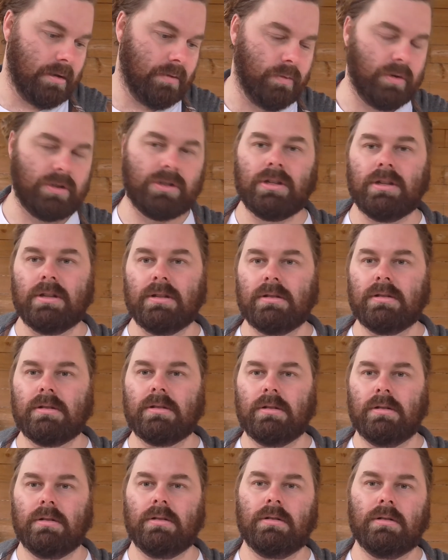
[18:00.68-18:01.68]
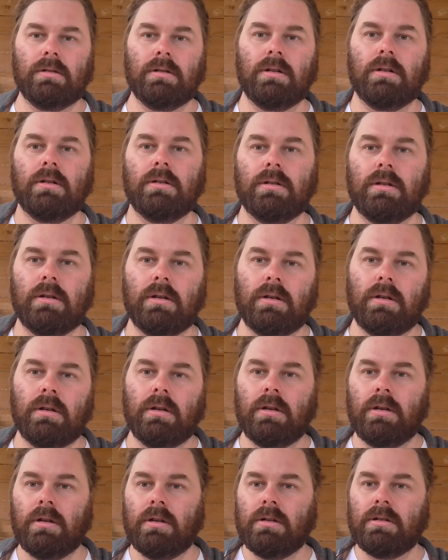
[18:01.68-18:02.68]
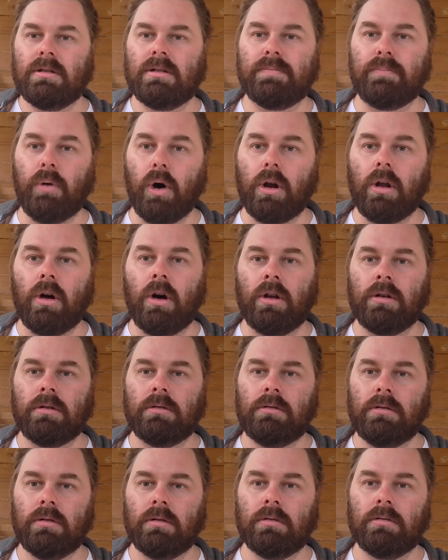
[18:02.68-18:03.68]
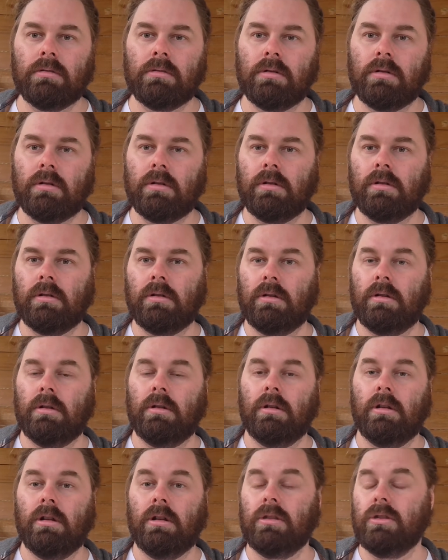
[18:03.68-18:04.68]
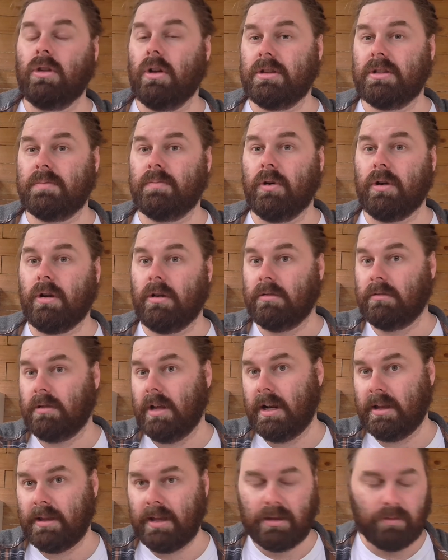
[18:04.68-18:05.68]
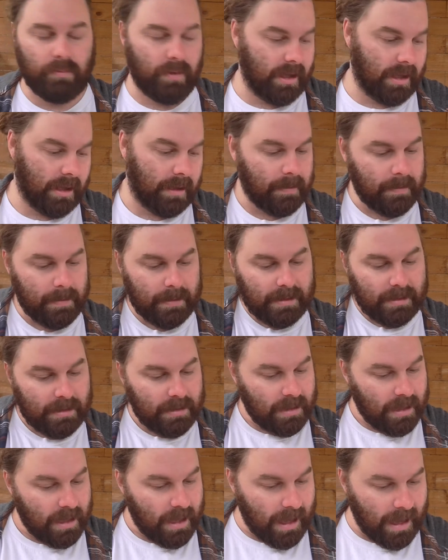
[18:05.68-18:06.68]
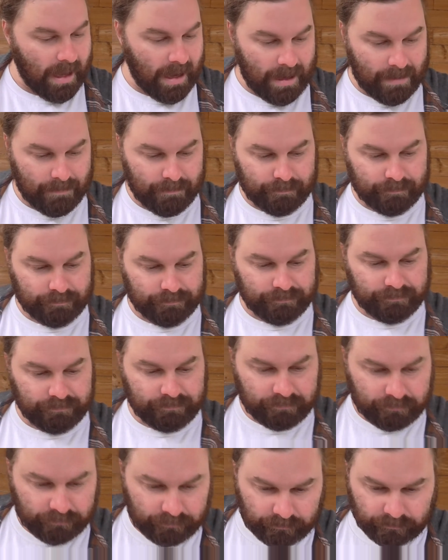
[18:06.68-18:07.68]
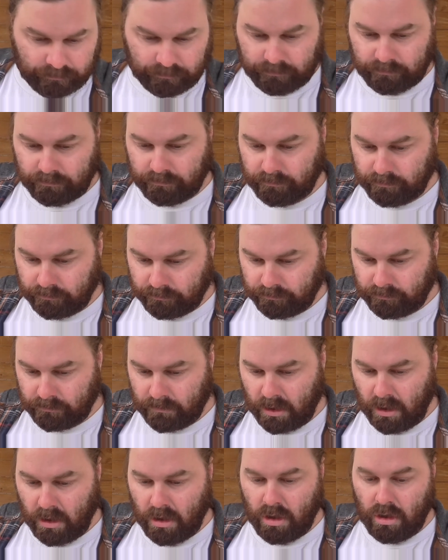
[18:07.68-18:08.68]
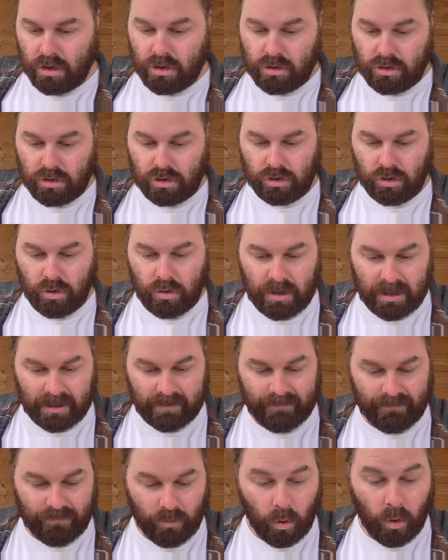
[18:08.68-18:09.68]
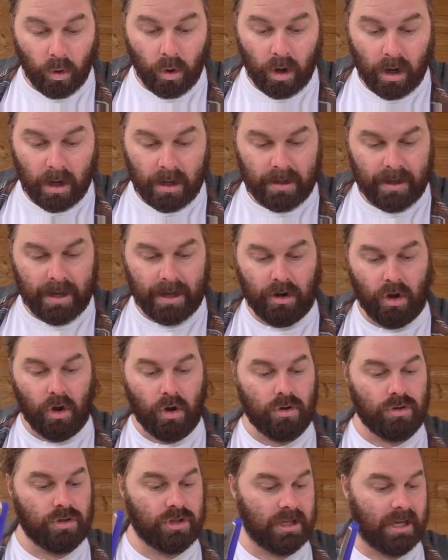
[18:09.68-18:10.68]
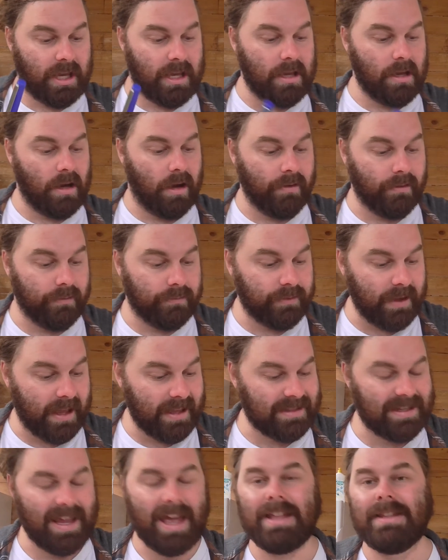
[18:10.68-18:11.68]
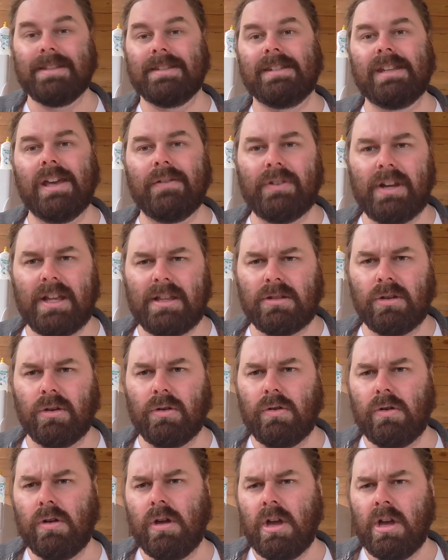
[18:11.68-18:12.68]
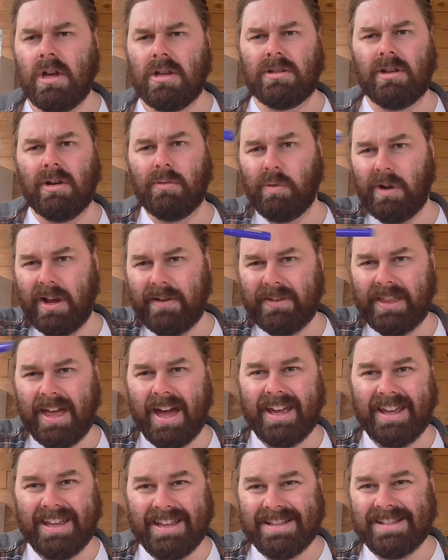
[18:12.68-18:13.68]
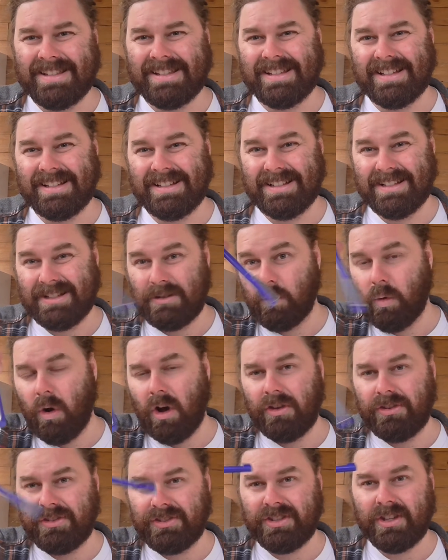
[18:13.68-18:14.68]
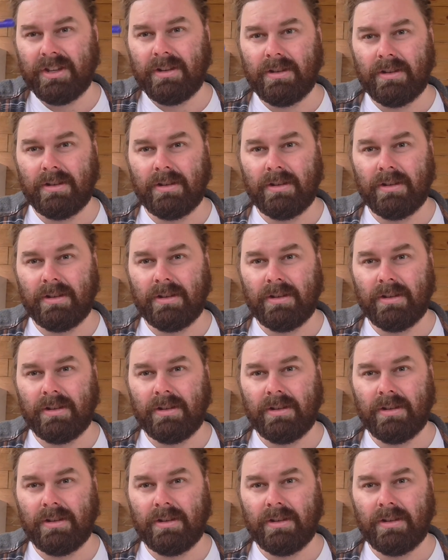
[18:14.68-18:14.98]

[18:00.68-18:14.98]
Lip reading: which is spot on, not spot on, edit that the way you need. Shooting for an OG of 1072. So whatever that was,